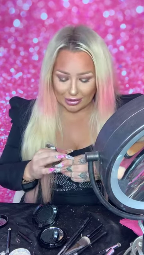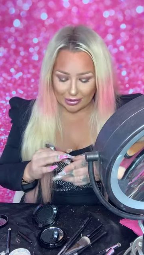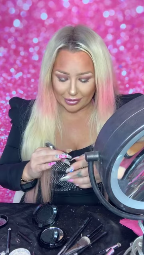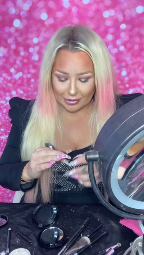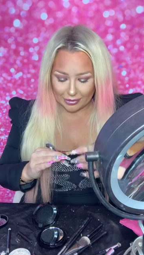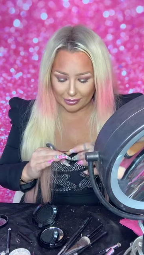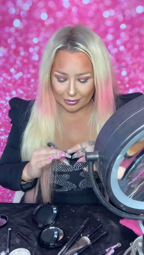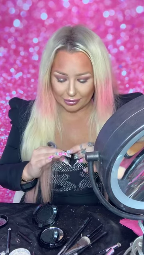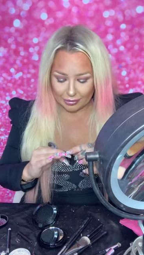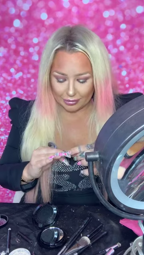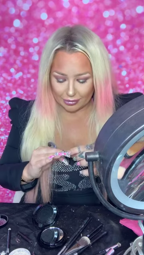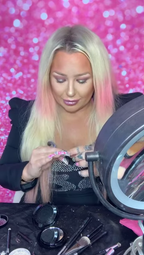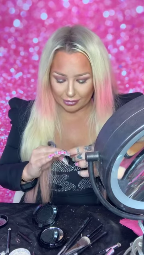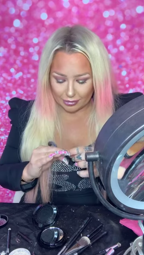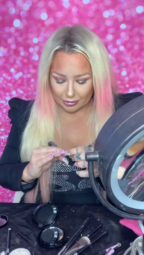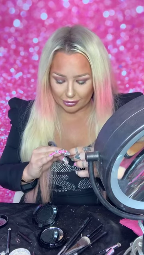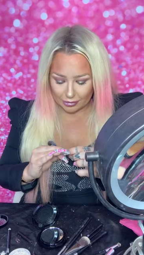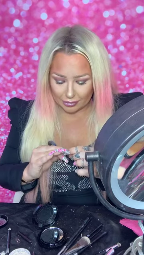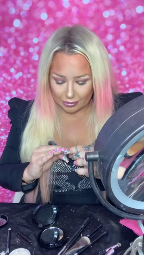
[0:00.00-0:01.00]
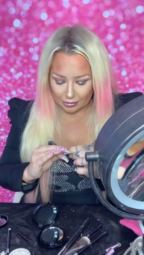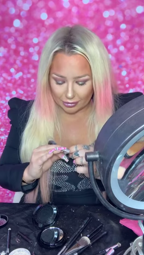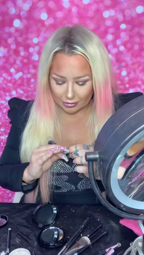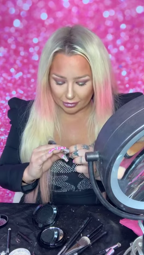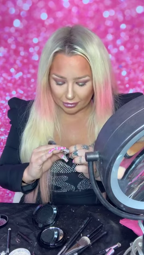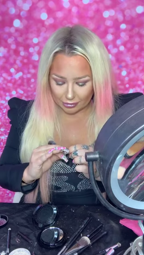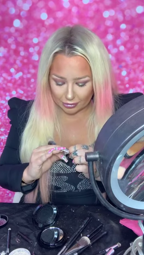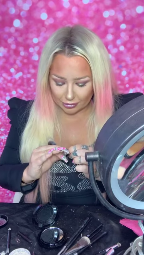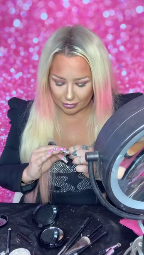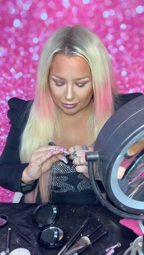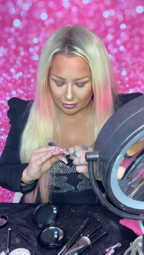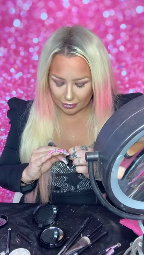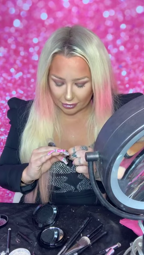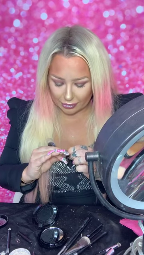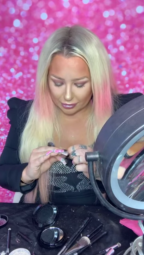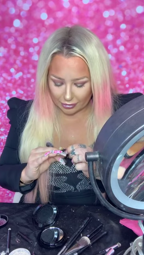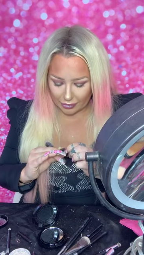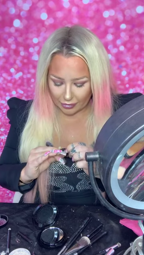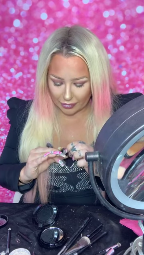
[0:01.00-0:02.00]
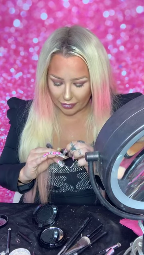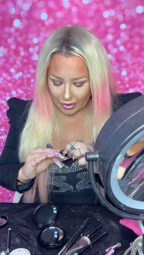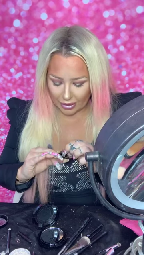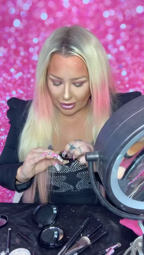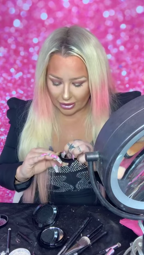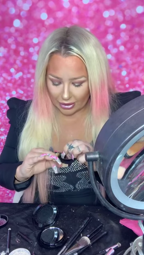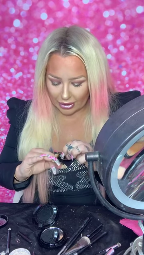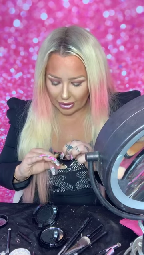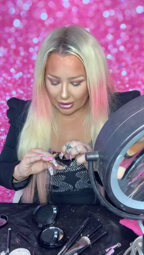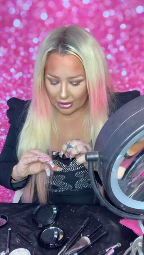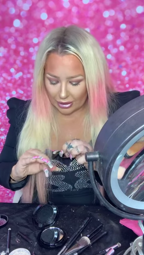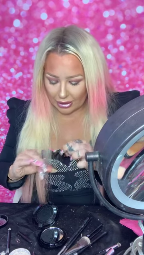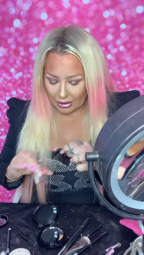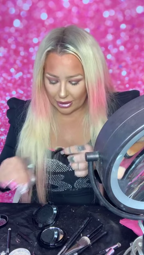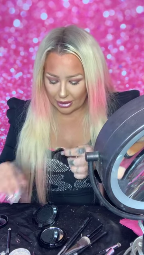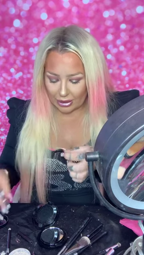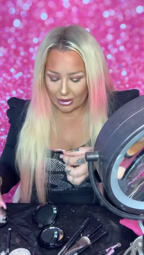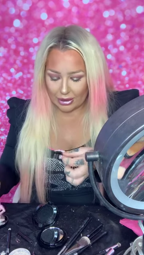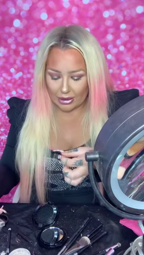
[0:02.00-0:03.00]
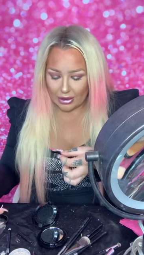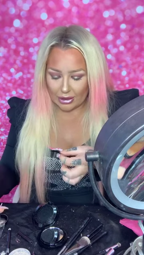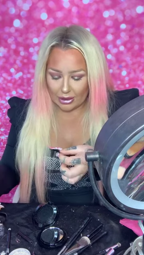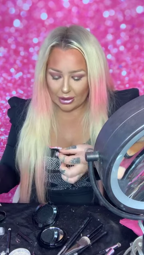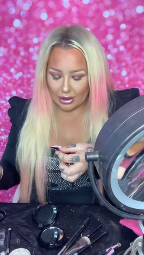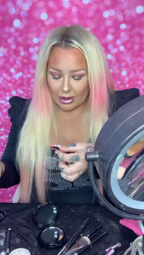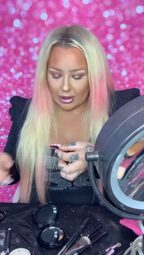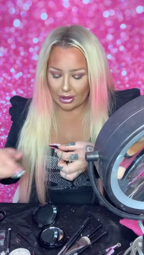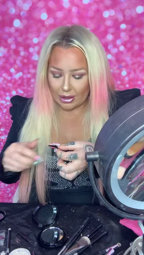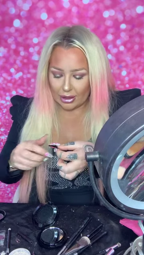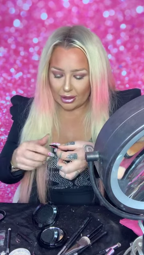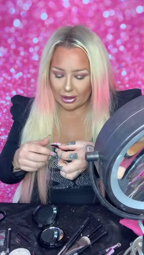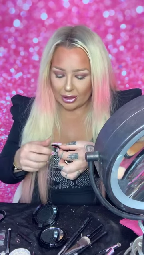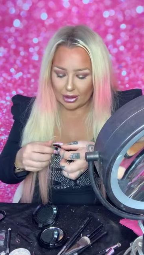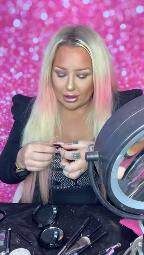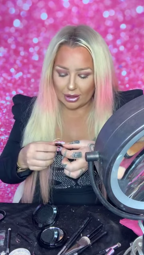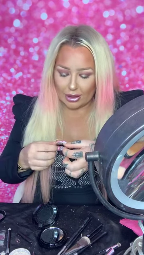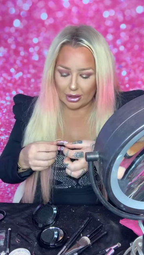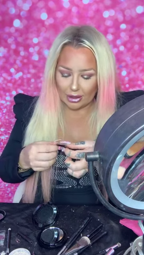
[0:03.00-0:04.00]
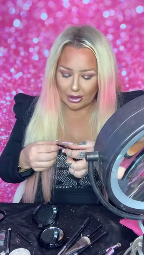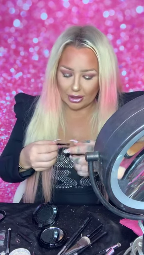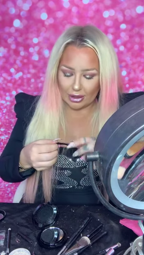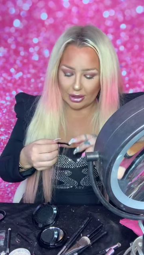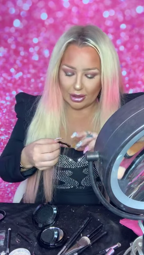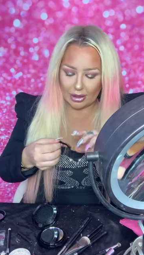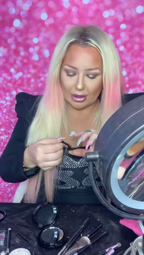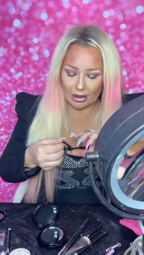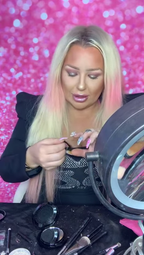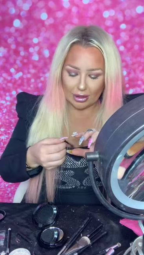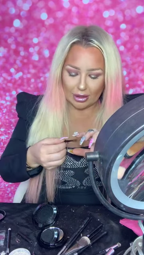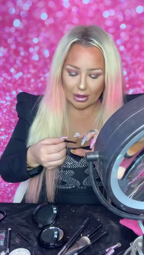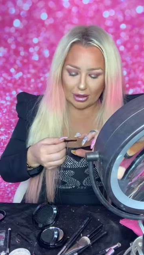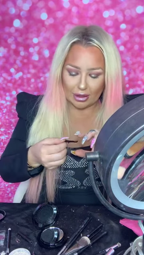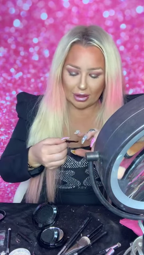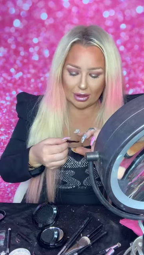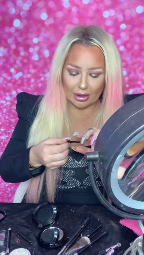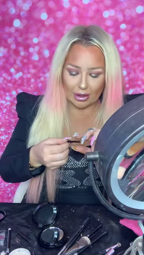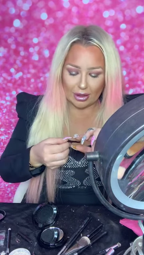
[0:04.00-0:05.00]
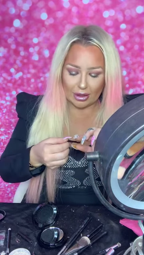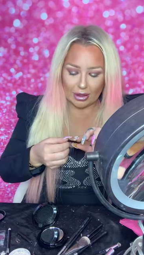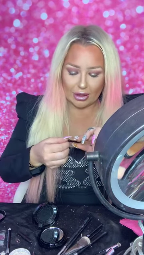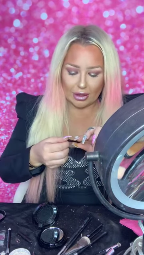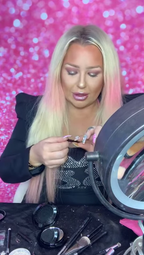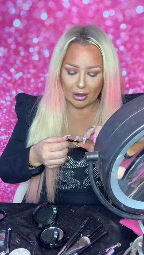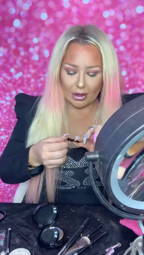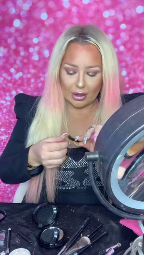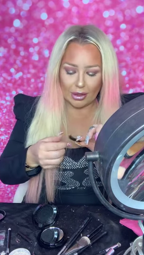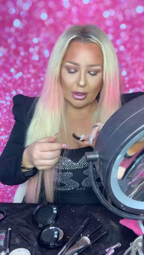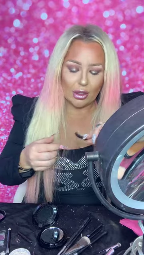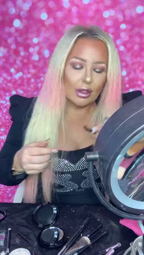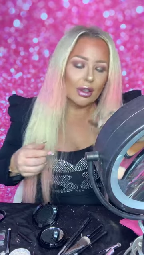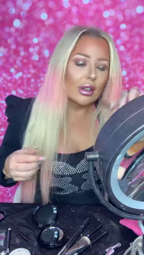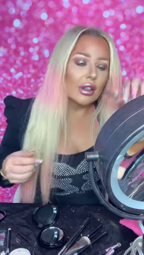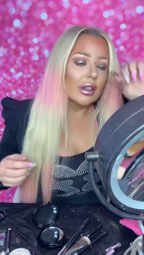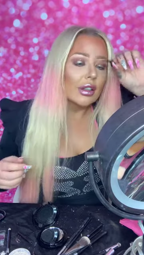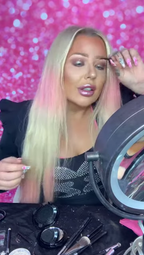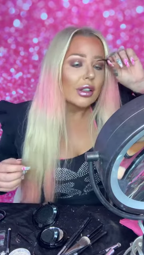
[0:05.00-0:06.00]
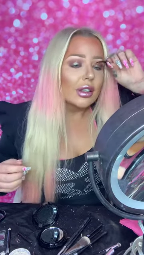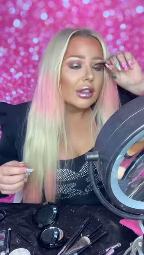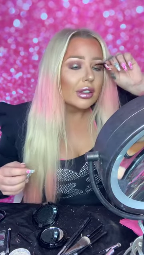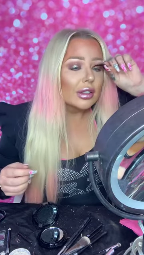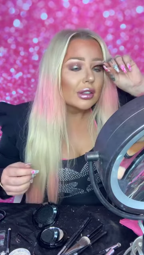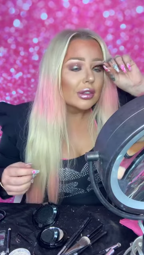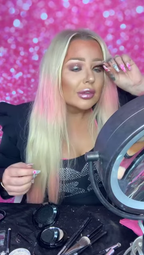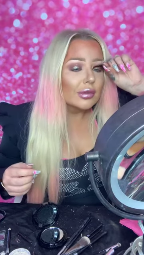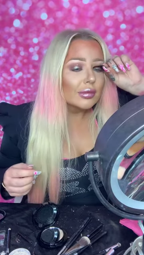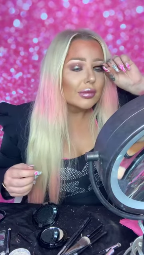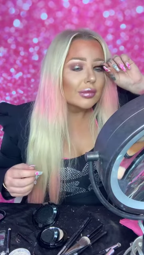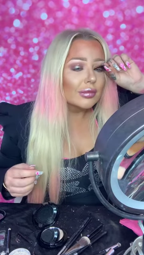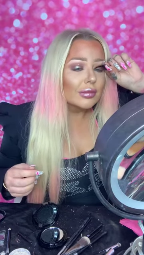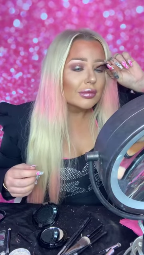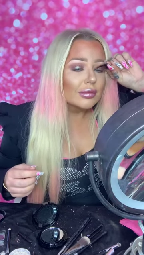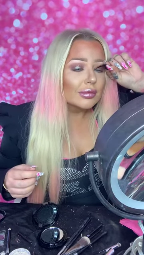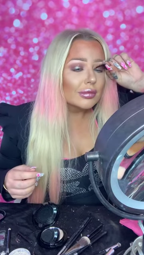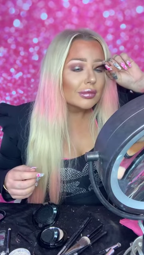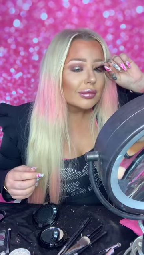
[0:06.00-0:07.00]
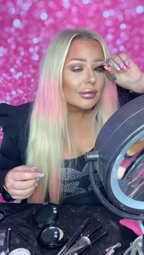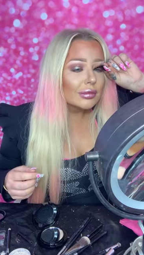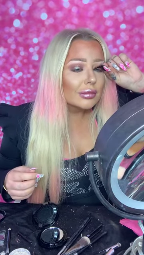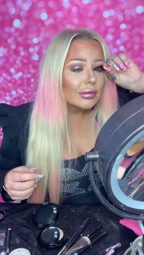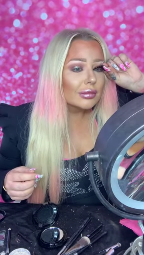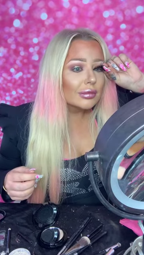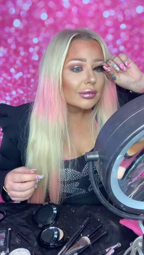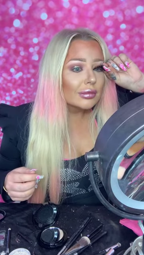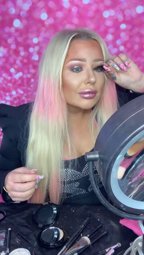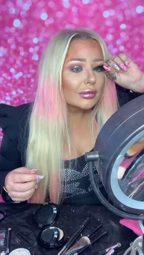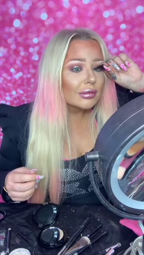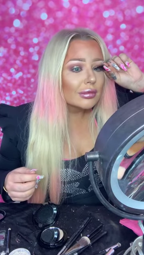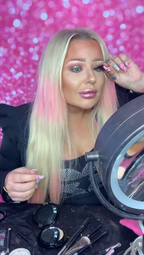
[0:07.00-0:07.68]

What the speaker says: Nobody speaks.